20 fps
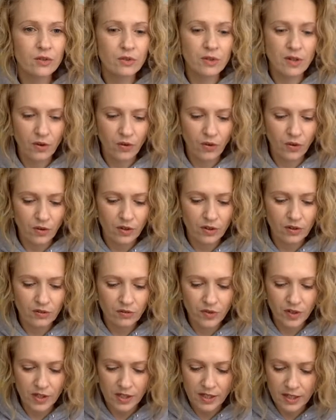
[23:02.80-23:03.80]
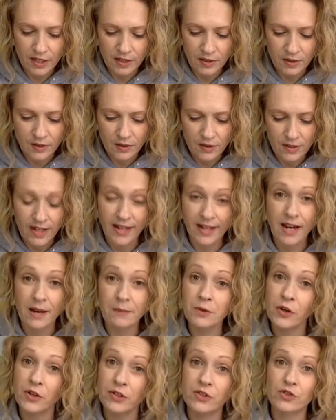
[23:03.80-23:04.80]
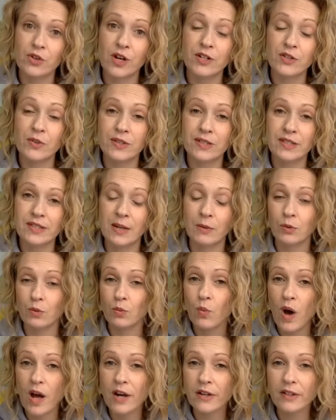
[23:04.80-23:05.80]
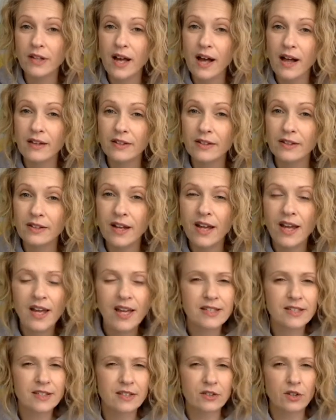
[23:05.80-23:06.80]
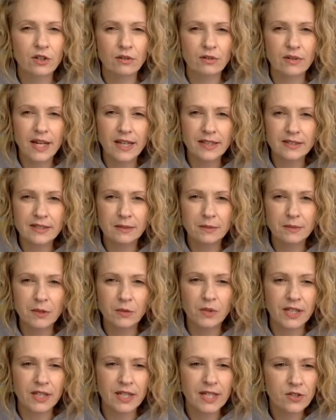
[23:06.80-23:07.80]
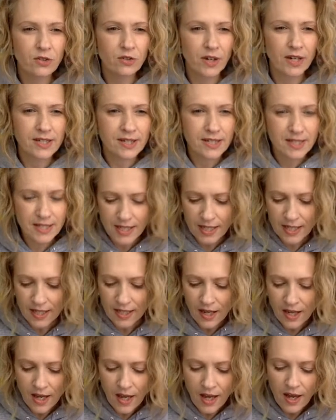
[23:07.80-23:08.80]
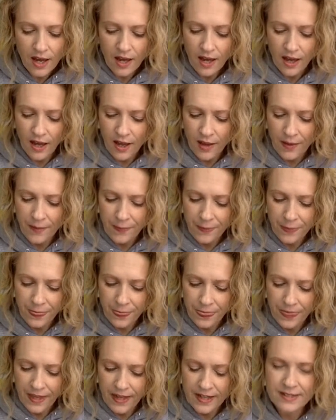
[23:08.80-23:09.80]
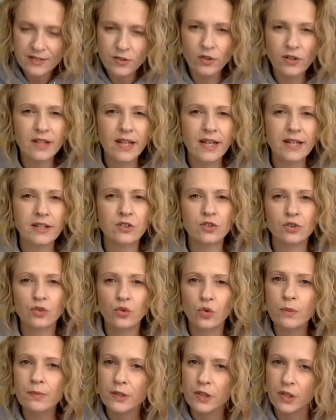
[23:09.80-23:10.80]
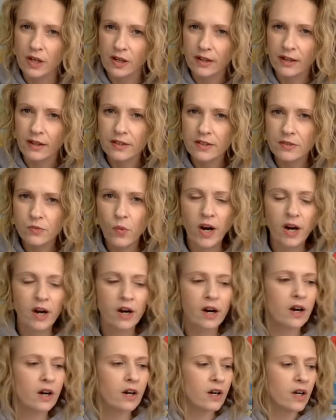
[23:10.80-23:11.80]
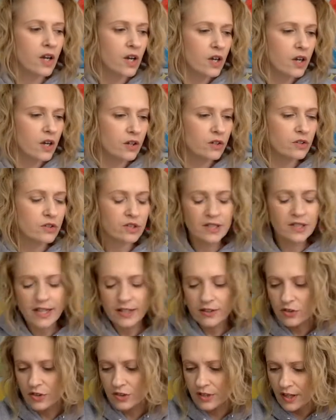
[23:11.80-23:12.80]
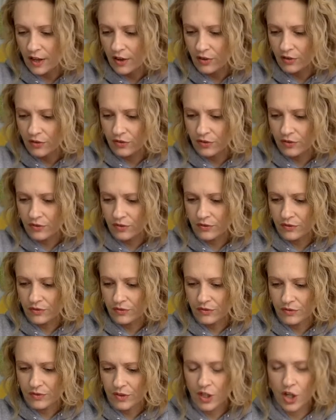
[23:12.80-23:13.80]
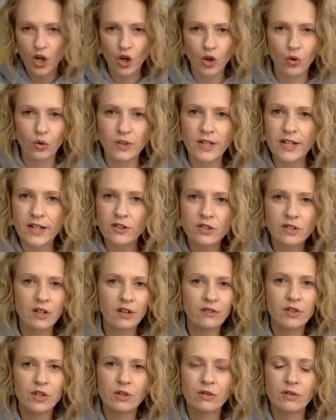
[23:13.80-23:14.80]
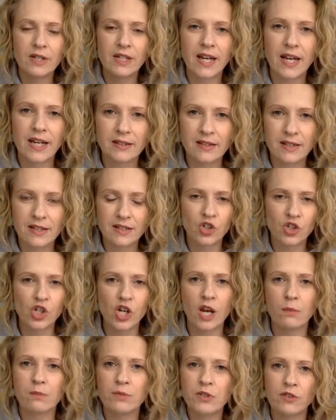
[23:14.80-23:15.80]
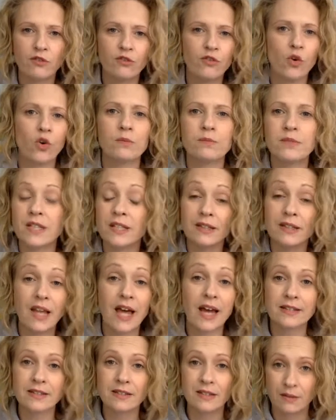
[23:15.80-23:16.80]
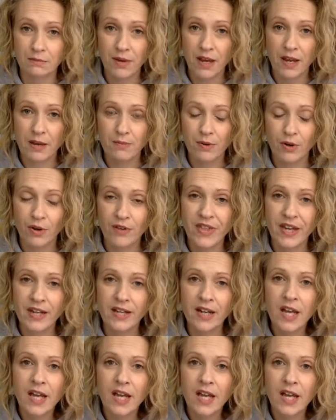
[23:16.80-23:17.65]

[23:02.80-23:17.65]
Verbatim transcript: could fill it in, like I'm going to try doing today with watercolor, to create something really interesting. Um, and it's sort of like scribble art, where you just let yourself go. Let yourself create these shapes and forms and lines on paper, and then